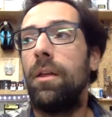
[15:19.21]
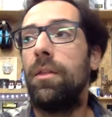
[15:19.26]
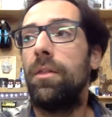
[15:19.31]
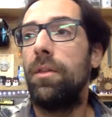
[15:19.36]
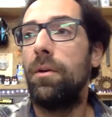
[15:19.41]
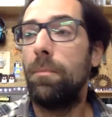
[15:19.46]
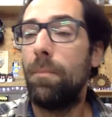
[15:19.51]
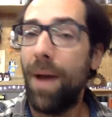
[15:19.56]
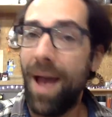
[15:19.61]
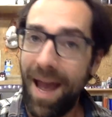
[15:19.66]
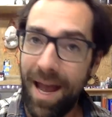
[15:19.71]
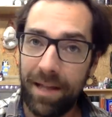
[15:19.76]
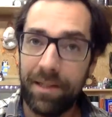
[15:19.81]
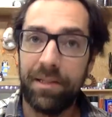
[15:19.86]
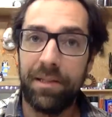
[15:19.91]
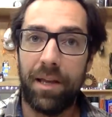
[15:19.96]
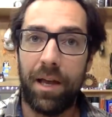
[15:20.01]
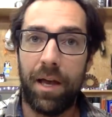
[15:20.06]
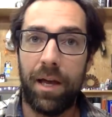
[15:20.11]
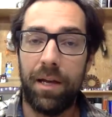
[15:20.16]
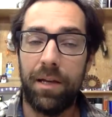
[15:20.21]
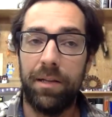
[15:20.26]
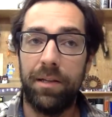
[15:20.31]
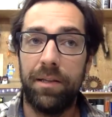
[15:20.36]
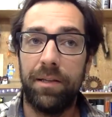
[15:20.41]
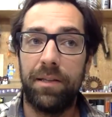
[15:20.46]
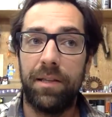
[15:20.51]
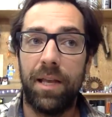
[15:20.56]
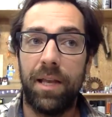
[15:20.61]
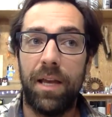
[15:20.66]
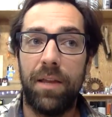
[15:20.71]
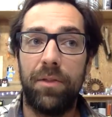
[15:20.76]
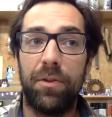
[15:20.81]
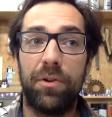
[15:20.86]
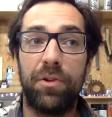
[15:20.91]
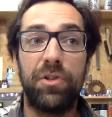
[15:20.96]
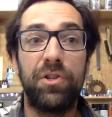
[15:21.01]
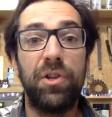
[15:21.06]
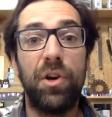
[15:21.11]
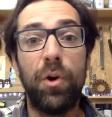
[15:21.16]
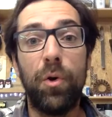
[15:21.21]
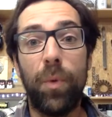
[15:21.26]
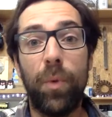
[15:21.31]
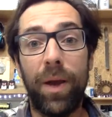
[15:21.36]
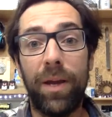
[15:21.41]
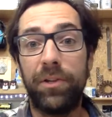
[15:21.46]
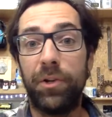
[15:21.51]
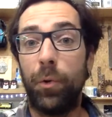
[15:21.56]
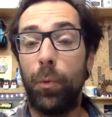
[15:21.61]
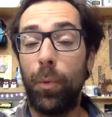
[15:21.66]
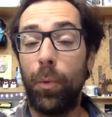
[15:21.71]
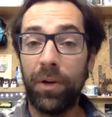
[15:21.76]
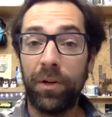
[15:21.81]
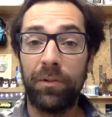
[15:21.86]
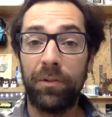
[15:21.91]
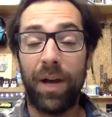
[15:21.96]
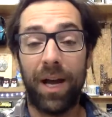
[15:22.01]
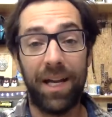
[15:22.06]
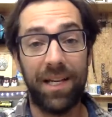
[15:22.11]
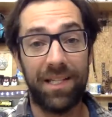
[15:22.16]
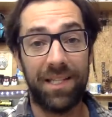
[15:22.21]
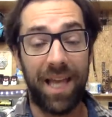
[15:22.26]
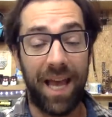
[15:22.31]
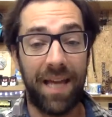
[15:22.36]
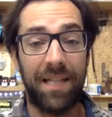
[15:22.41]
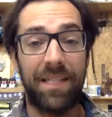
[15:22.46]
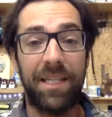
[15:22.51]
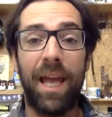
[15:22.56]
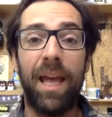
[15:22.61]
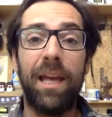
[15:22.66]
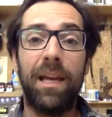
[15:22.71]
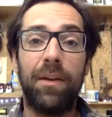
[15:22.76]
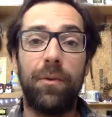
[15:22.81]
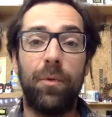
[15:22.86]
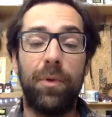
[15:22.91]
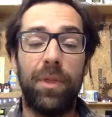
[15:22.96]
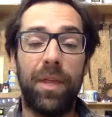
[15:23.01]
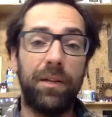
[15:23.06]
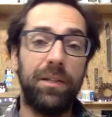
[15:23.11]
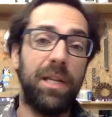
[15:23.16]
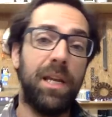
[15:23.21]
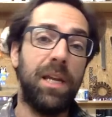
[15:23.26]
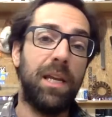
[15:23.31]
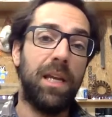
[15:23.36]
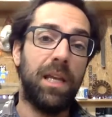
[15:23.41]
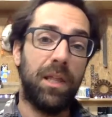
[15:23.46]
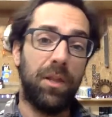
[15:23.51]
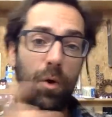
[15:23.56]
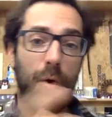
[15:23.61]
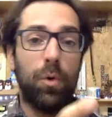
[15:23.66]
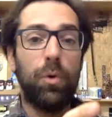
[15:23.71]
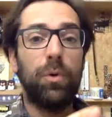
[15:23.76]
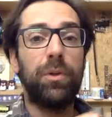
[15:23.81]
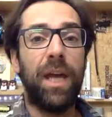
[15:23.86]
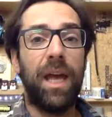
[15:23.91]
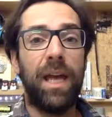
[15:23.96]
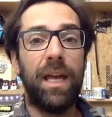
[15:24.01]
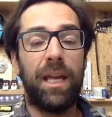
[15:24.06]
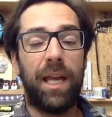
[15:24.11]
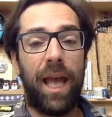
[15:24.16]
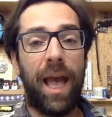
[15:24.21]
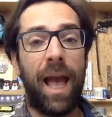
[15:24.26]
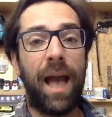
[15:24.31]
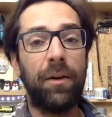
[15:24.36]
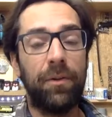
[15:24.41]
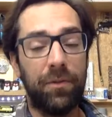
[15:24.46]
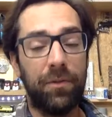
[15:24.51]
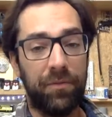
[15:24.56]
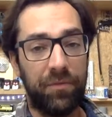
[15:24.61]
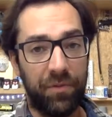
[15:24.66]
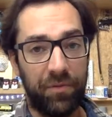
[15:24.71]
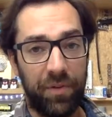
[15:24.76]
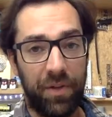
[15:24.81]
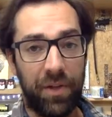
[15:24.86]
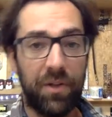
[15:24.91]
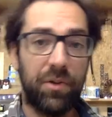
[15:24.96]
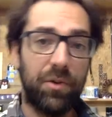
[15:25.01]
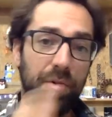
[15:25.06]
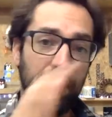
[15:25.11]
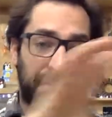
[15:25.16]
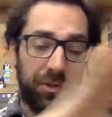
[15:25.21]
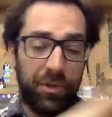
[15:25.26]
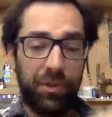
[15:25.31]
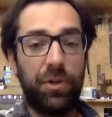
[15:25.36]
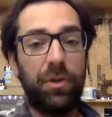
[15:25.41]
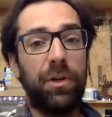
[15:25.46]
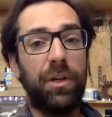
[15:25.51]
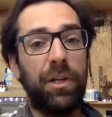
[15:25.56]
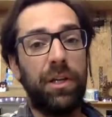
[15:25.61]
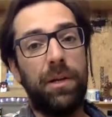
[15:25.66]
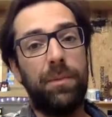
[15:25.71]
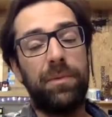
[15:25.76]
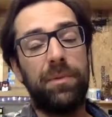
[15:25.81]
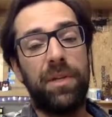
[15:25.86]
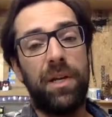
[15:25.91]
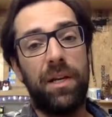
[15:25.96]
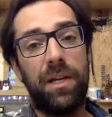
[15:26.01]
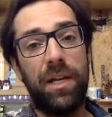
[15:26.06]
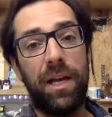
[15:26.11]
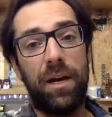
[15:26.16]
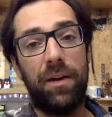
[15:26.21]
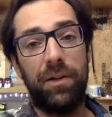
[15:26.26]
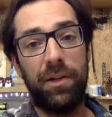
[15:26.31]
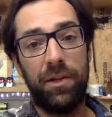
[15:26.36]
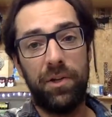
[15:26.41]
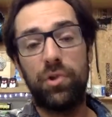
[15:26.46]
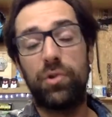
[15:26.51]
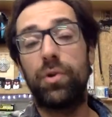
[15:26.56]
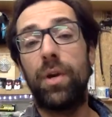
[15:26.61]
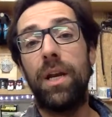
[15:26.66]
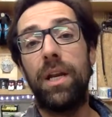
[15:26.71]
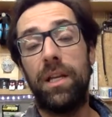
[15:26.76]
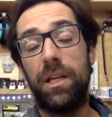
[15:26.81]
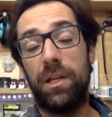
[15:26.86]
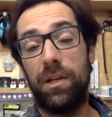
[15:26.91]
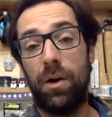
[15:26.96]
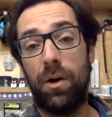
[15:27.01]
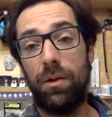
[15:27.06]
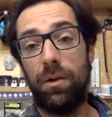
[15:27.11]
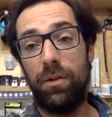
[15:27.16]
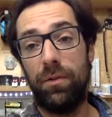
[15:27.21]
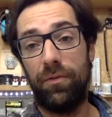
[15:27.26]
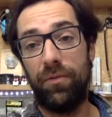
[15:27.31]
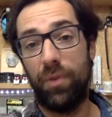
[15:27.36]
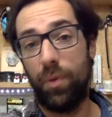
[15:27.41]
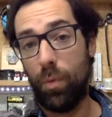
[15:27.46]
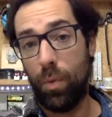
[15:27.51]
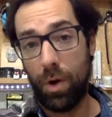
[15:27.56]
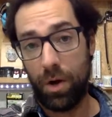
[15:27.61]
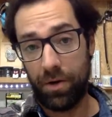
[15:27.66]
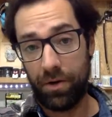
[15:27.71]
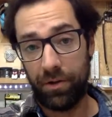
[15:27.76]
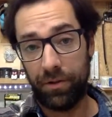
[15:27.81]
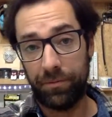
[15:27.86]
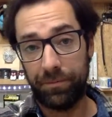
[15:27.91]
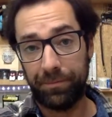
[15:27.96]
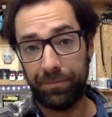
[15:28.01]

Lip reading: The bad side is that there's no way to winterize that tank without taking the whole tank out of your vehicle, turning it upside down, and draining all of the water.